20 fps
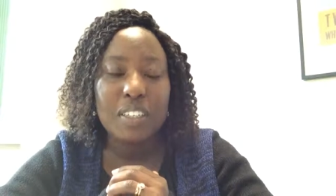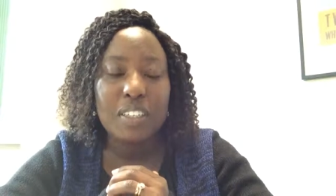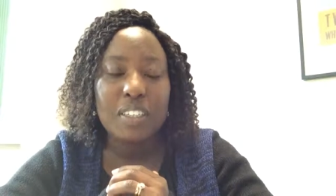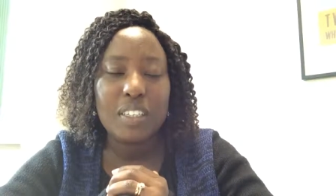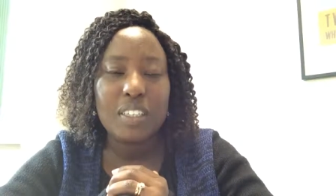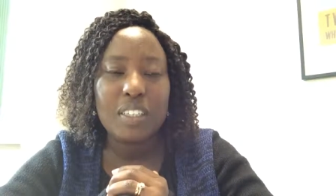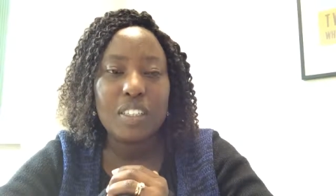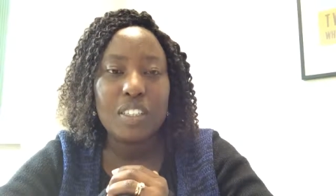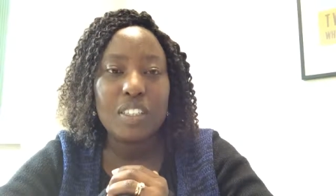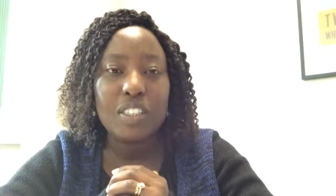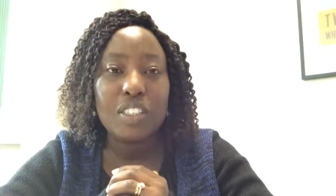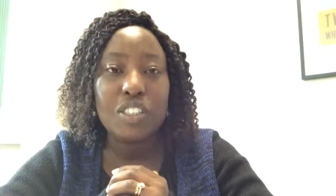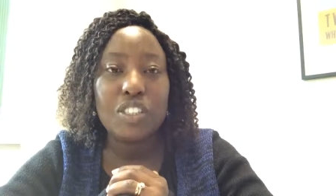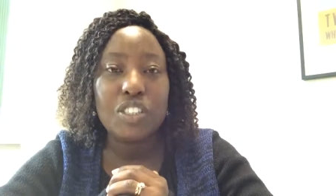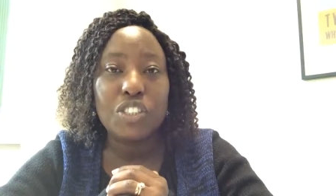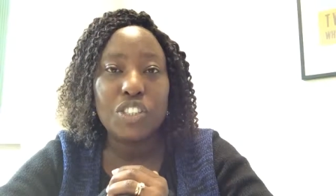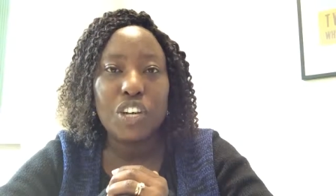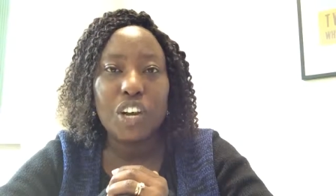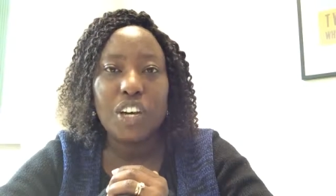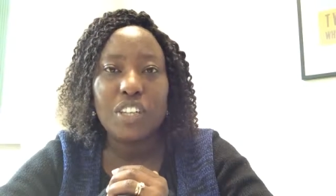uh, in the
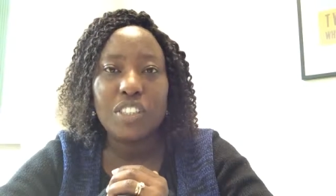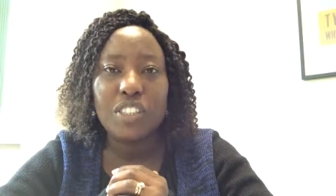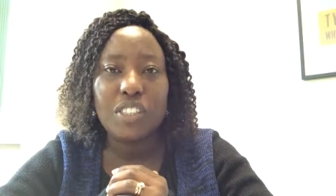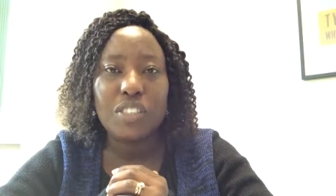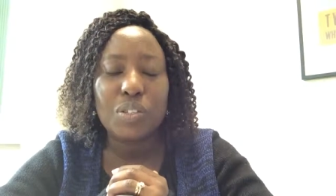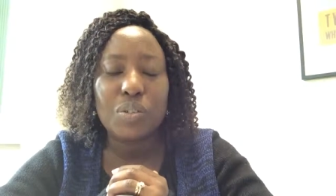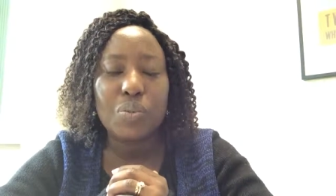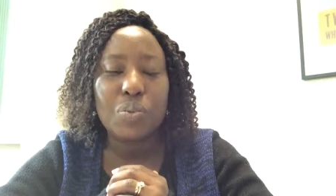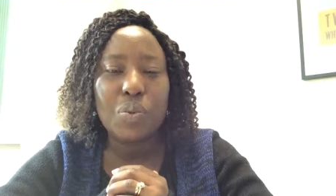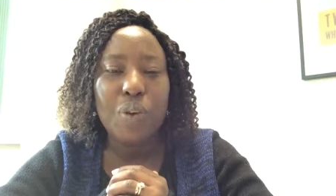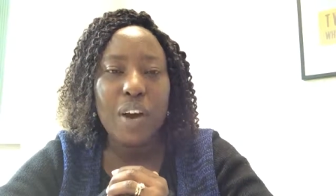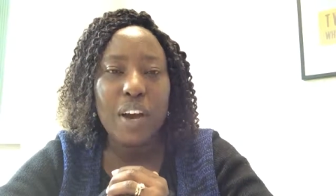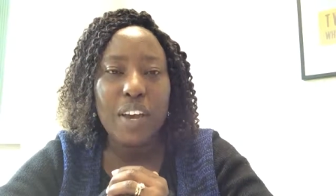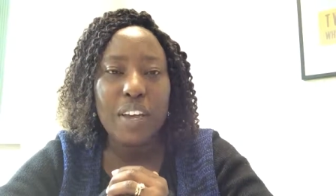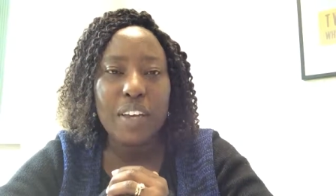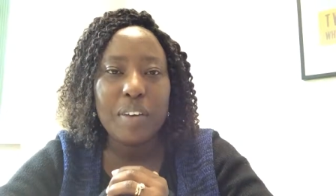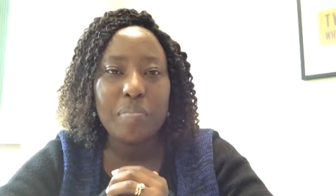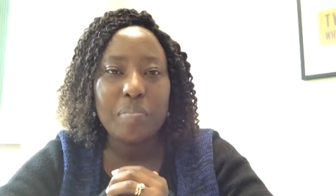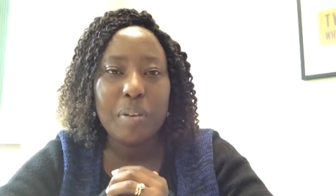church as a choir